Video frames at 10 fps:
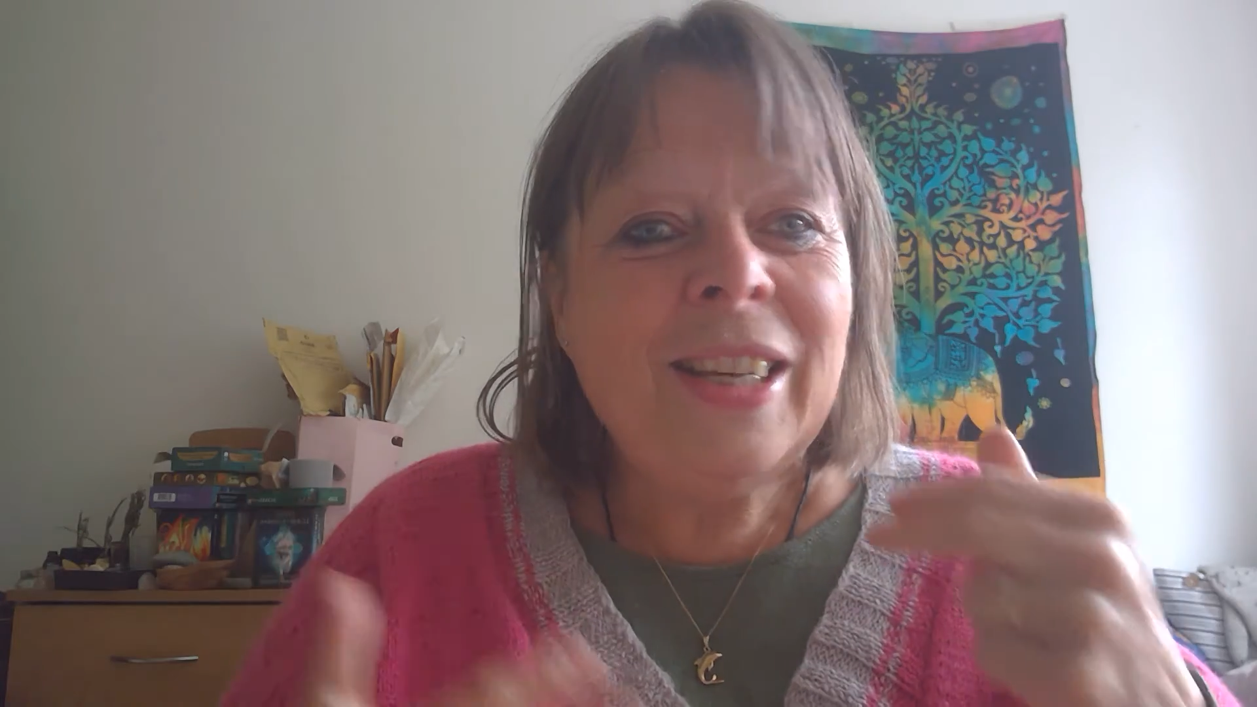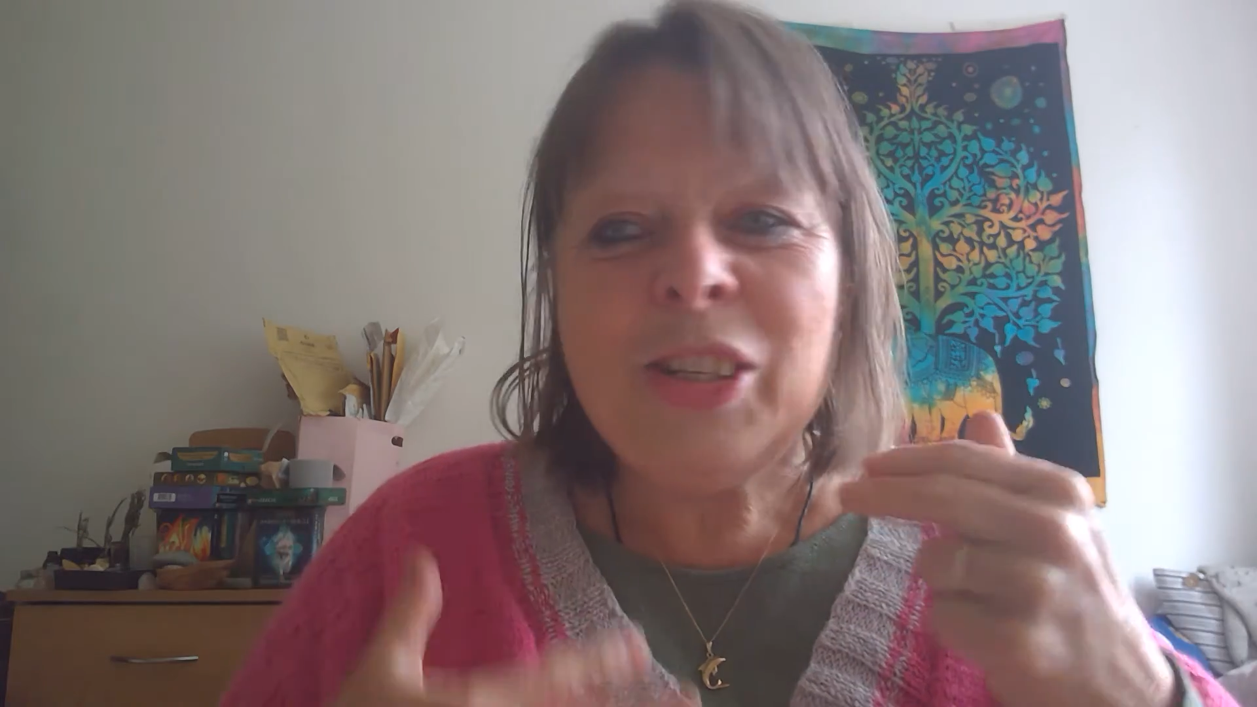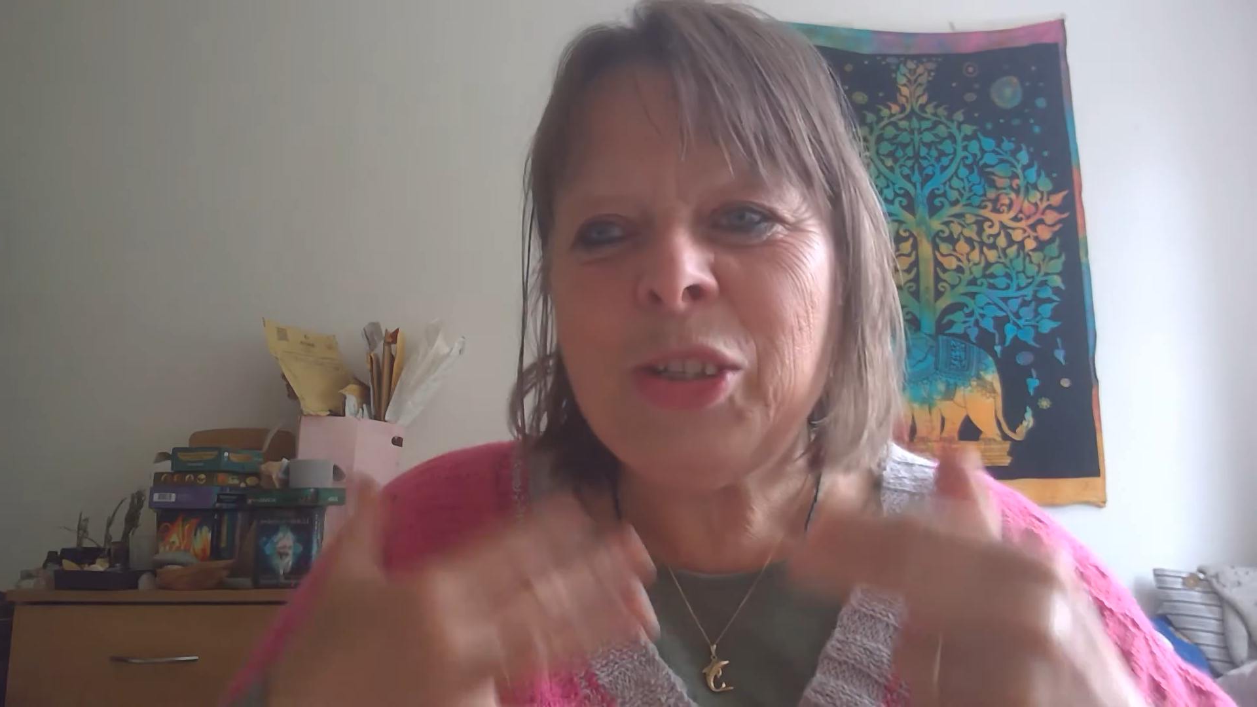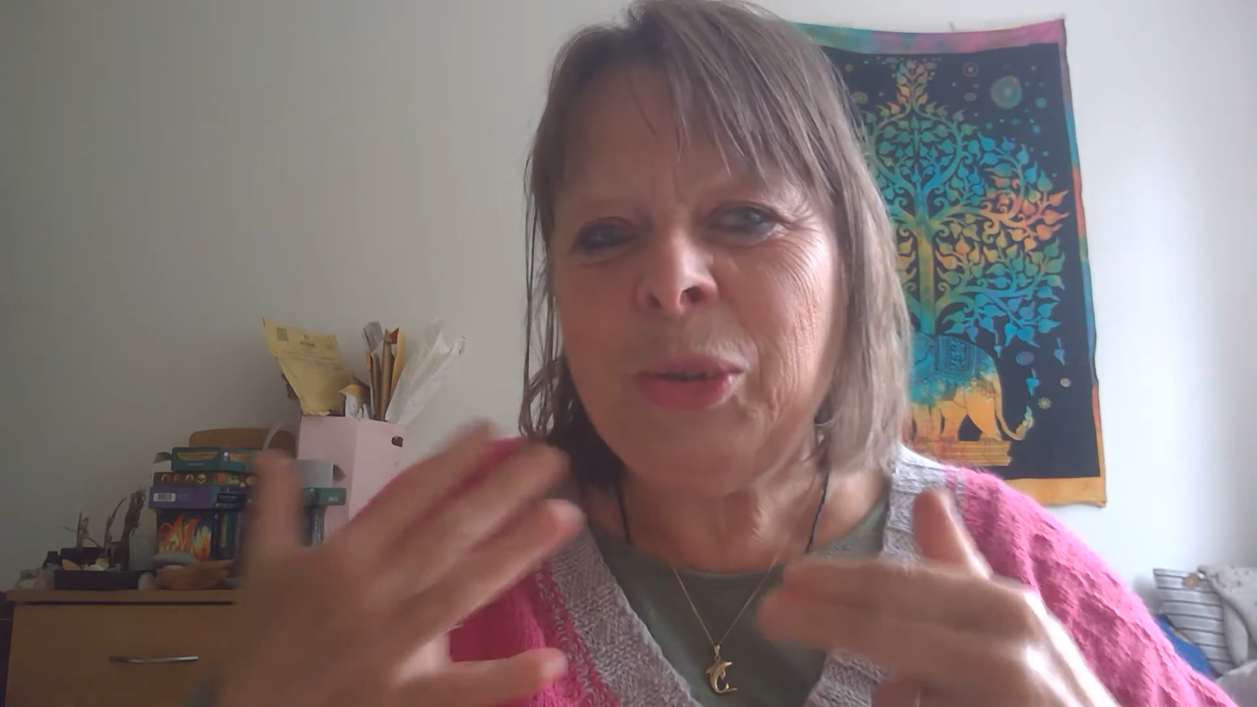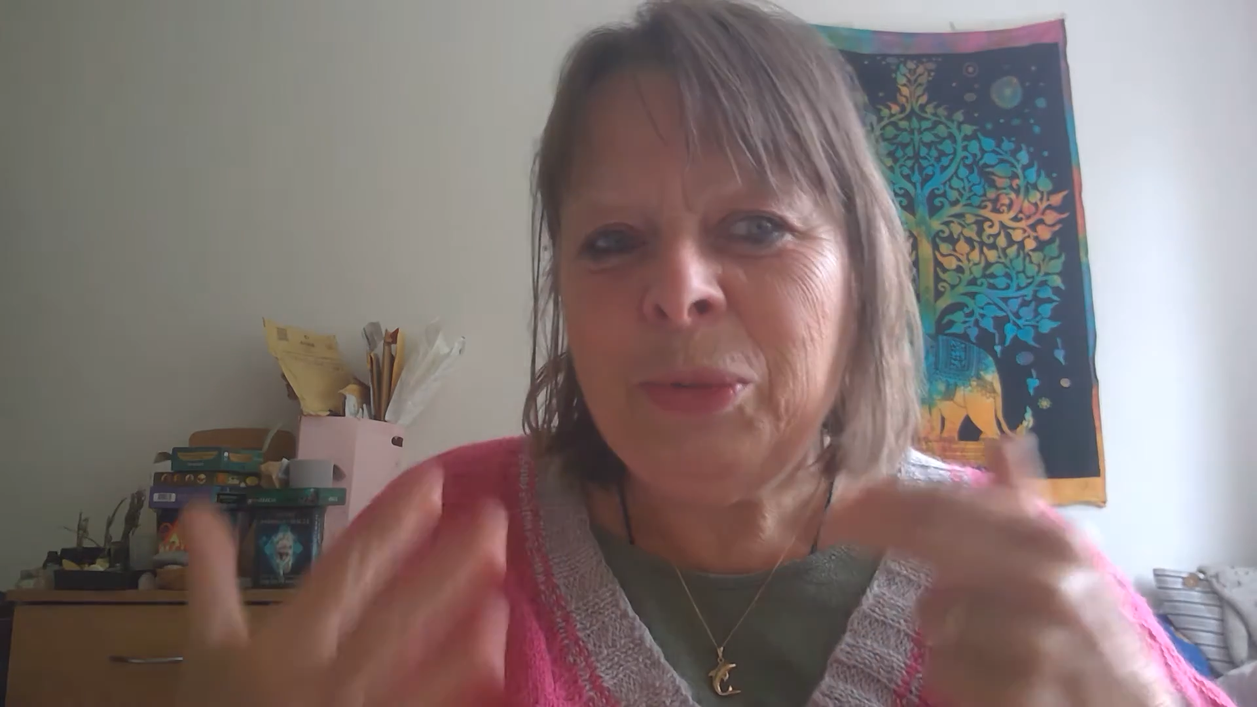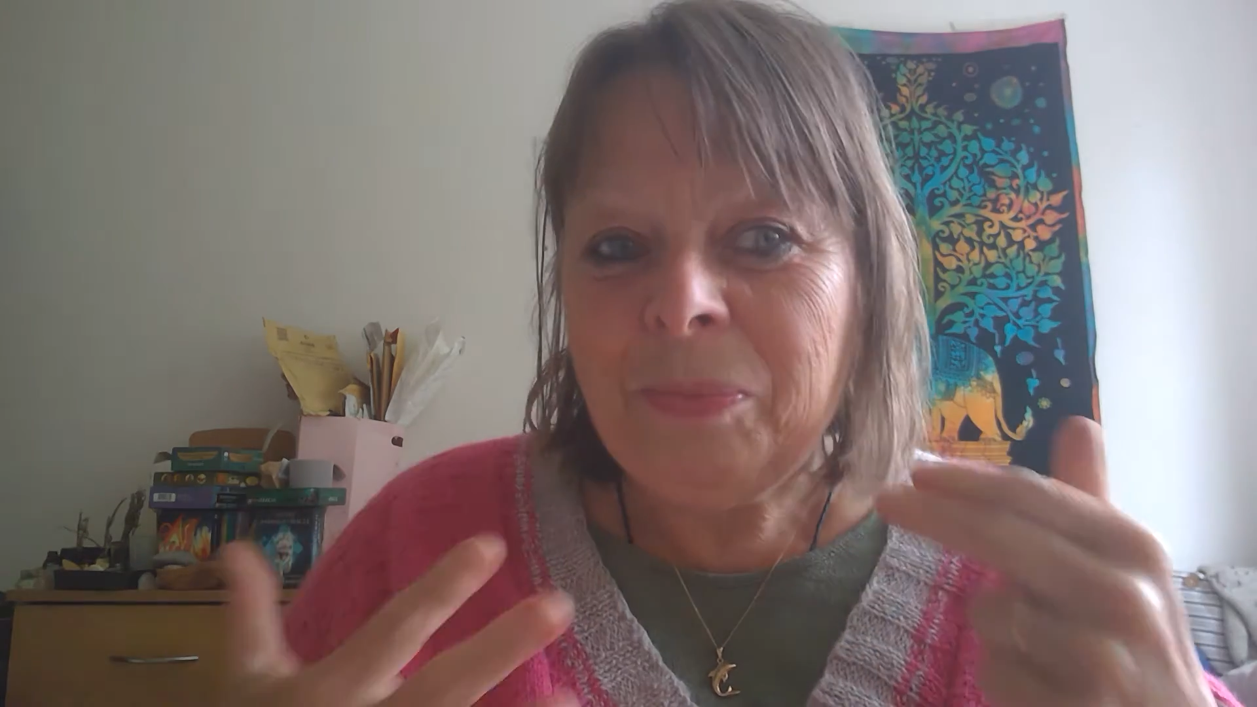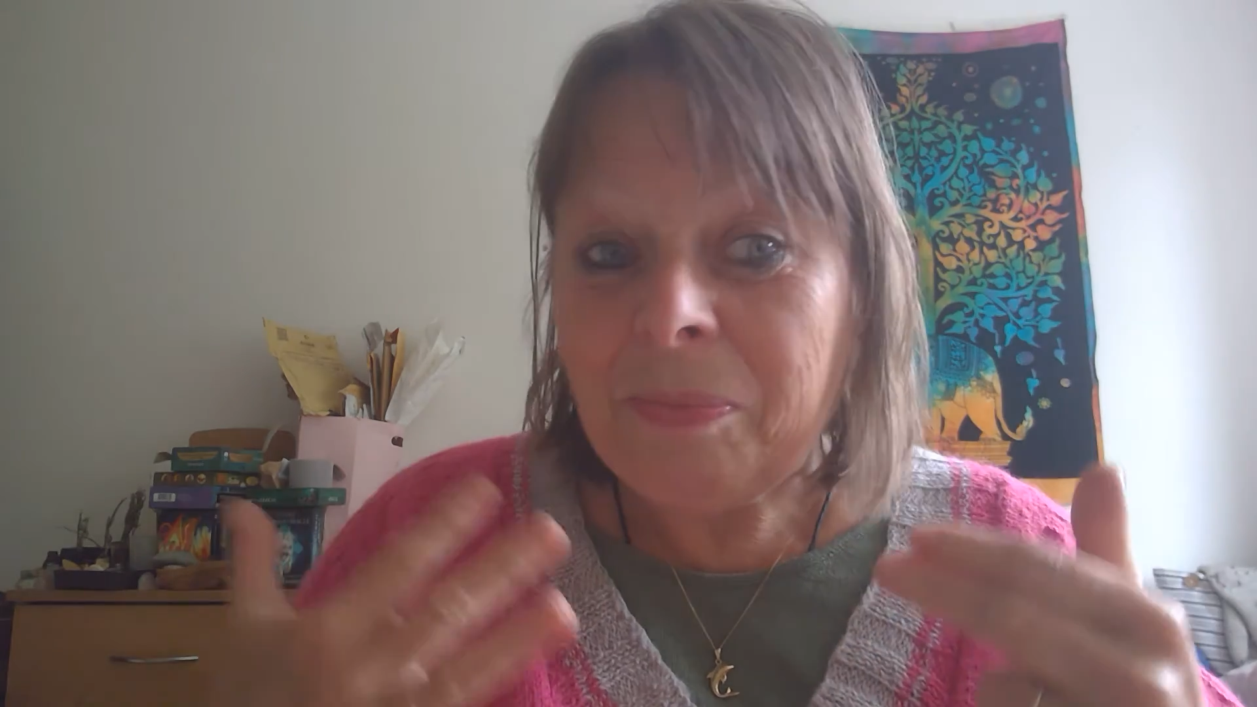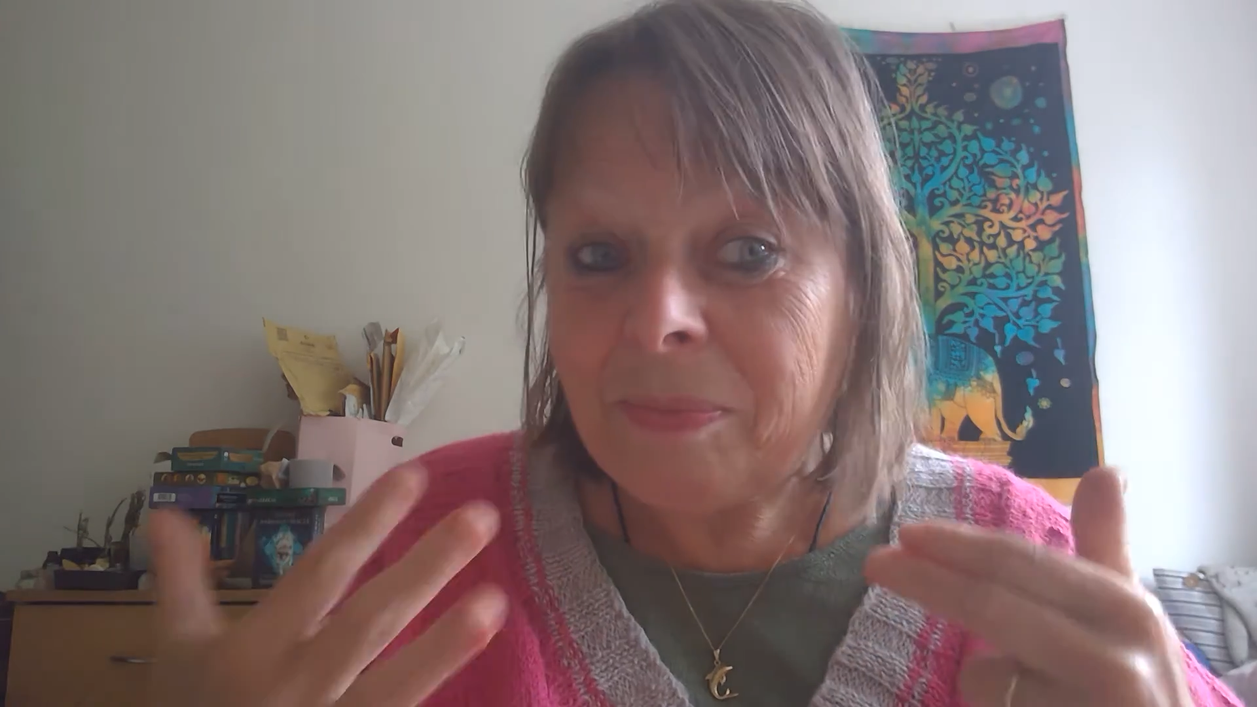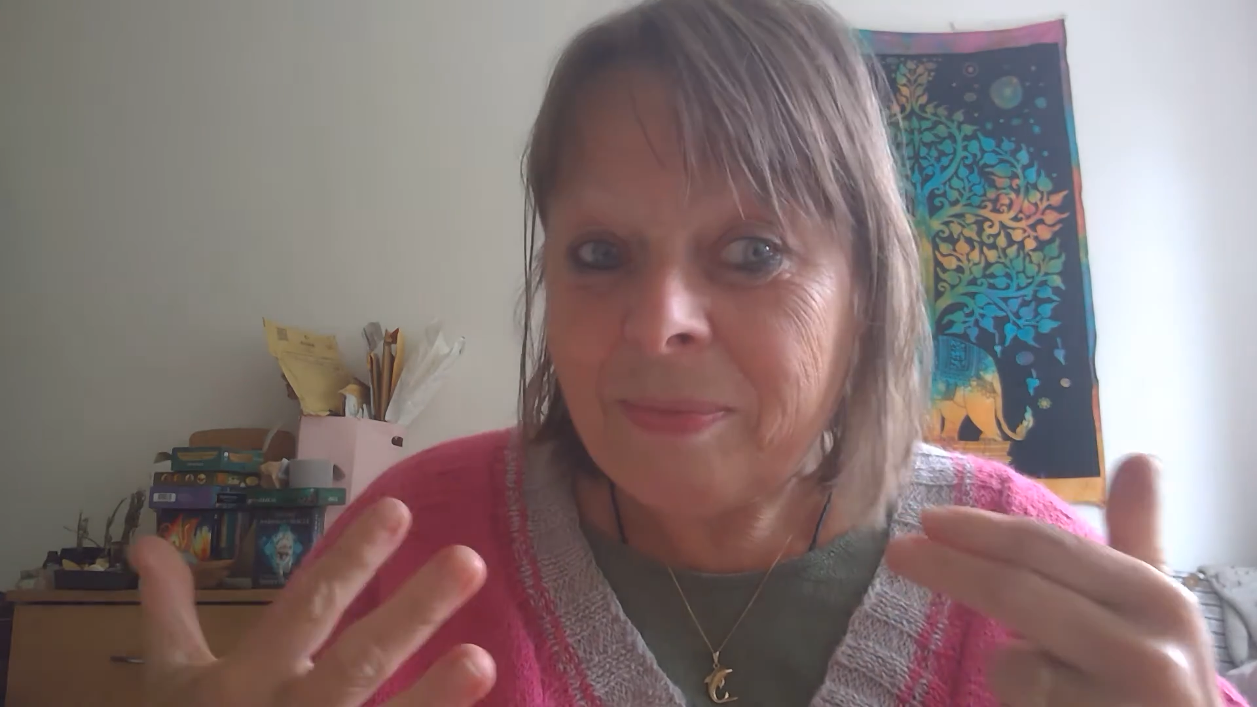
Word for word: So